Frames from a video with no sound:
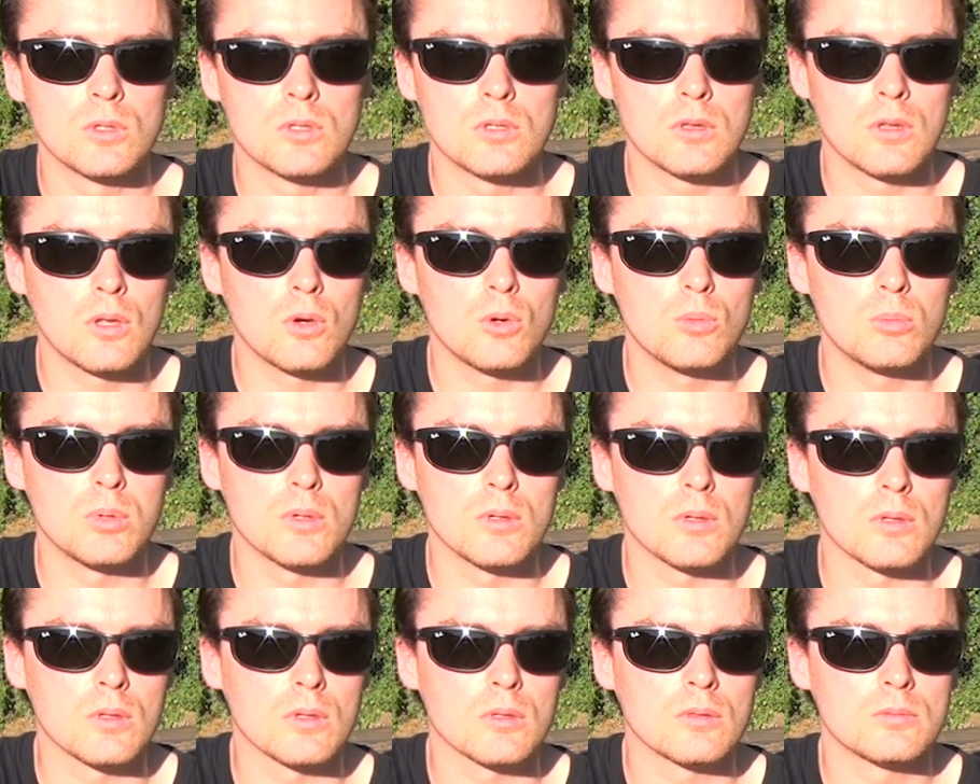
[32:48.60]

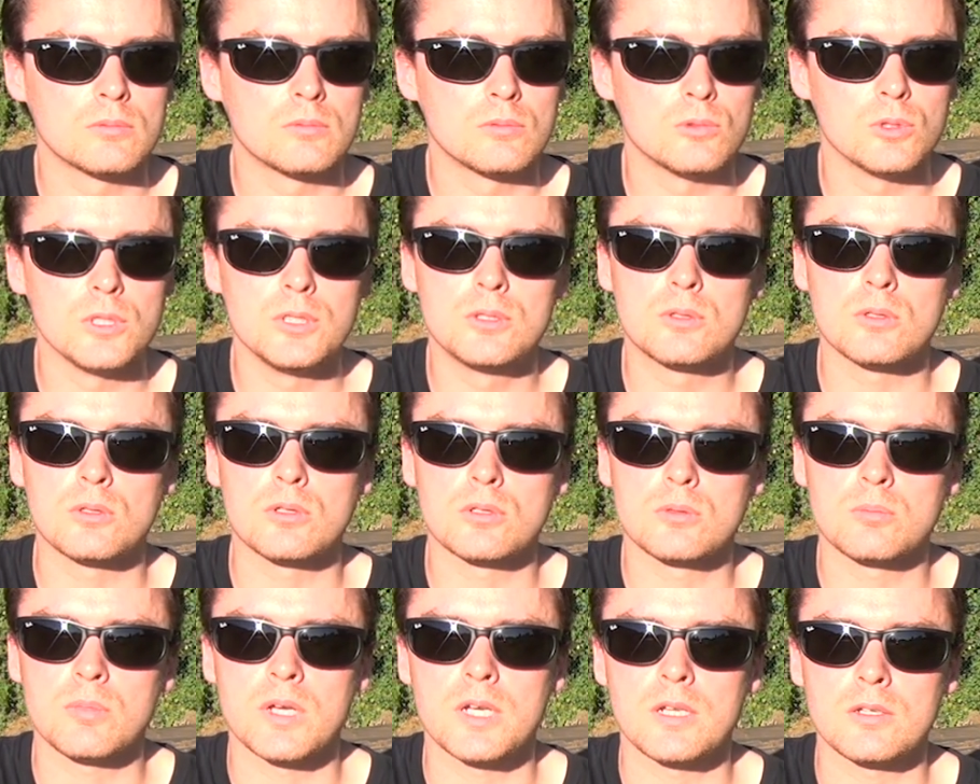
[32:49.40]
global
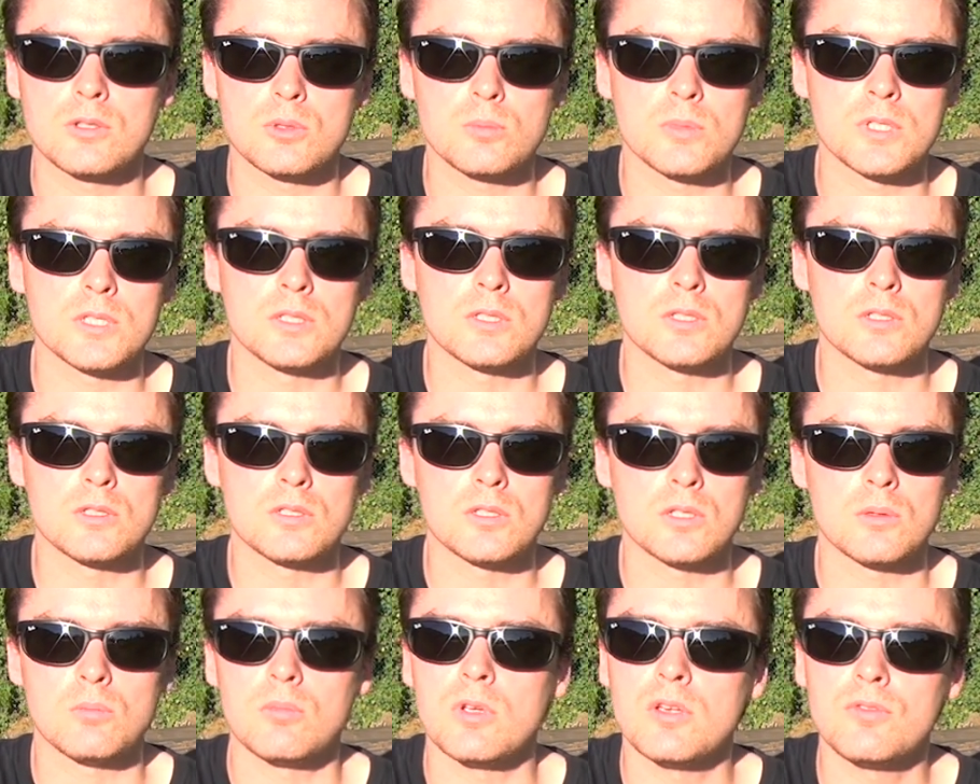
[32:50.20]
resource management
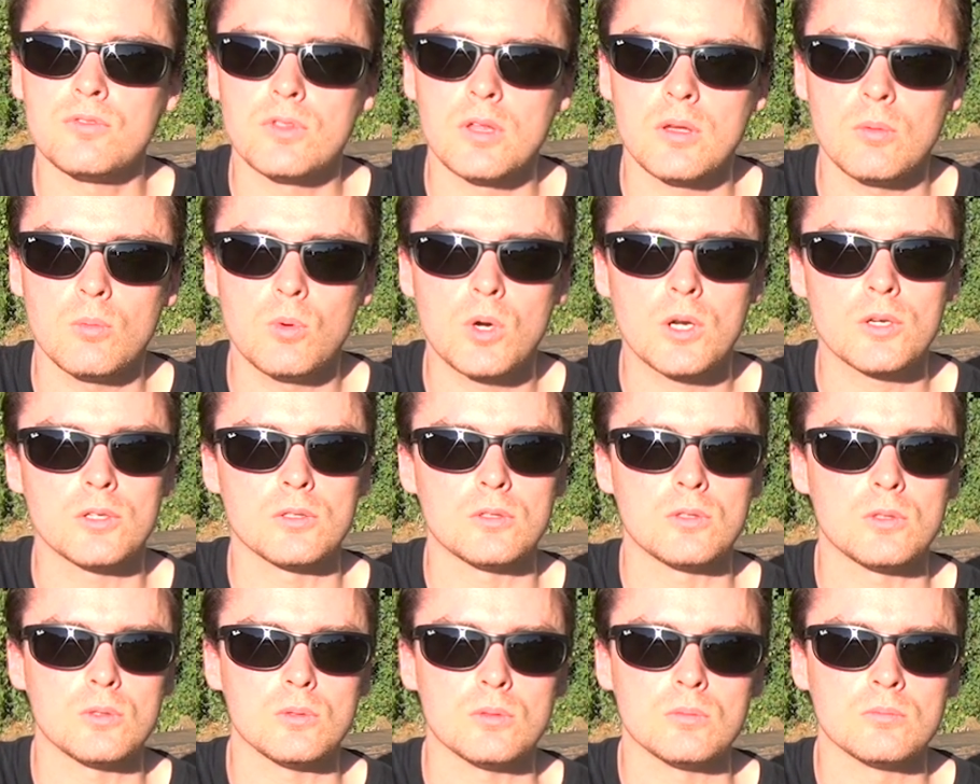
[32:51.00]
system if they
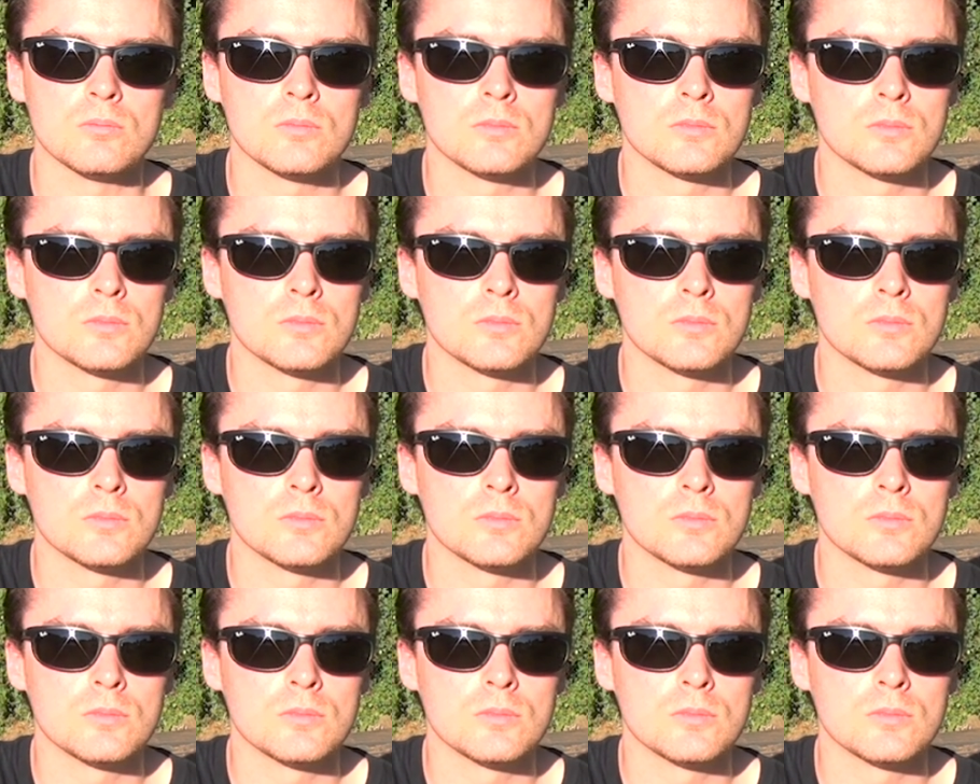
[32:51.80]
wanted to,